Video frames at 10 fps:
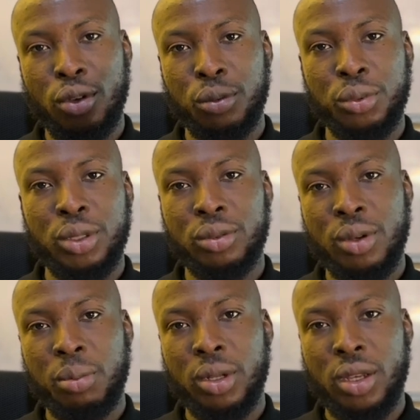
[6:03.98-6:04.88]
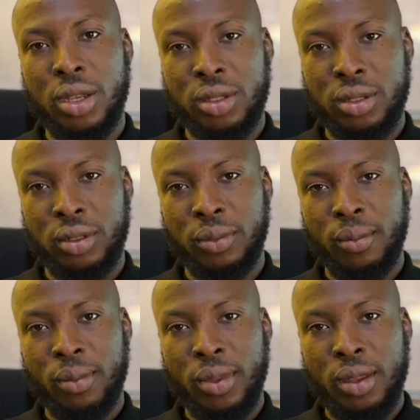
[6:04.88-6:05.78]
your read replicas,
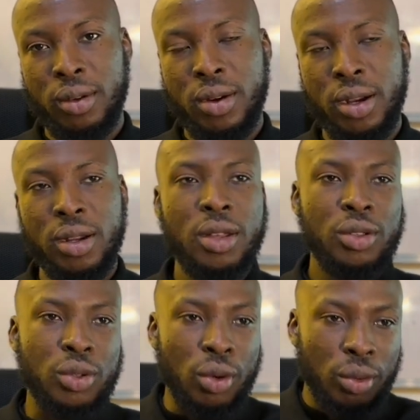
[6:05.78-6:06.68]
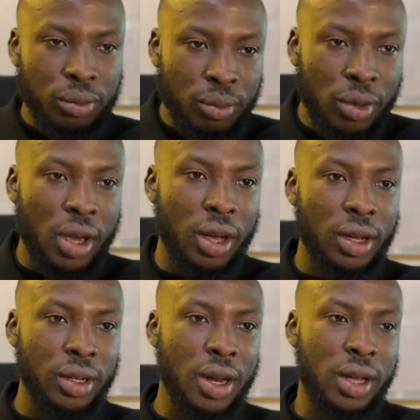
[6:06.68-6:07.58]
right? So yeah,
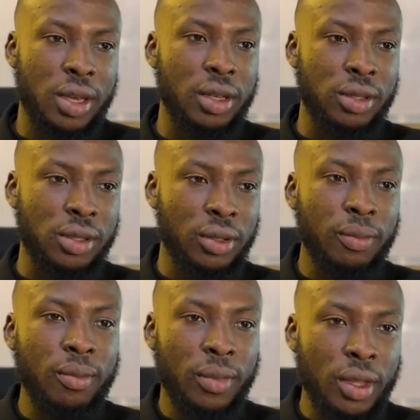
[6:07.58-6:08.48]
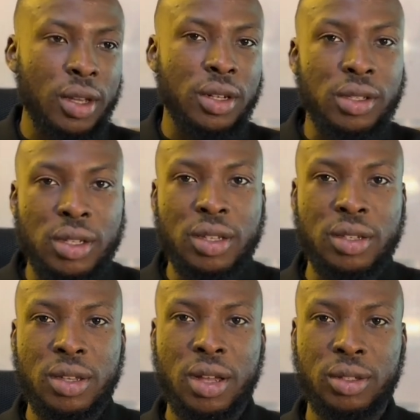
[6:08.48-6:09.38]
in that case, it is
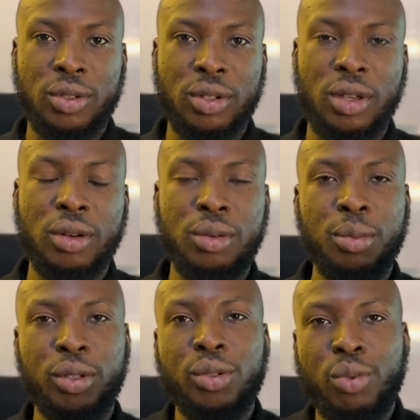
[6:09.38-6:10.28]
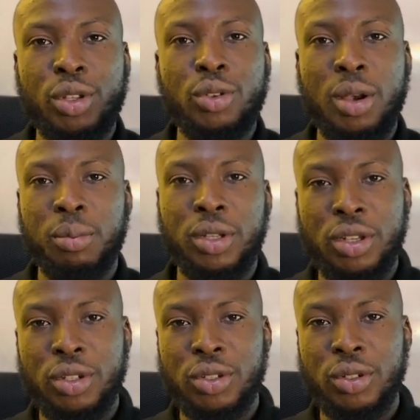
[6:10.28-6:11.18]
easier to scale. But when your
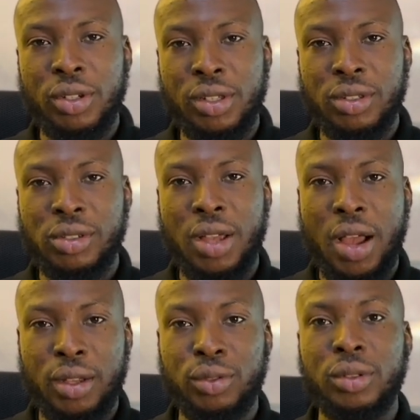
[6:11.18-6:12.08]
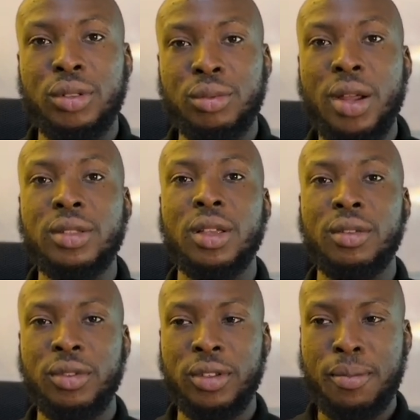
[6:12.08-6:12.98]
application is actually write
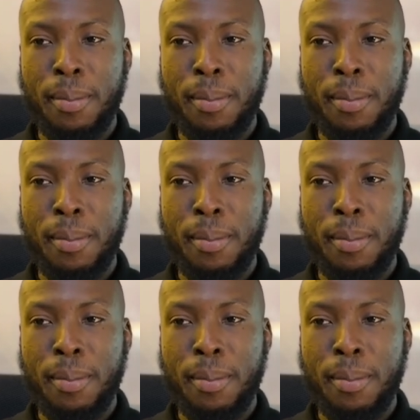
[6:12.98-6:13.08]
heavy,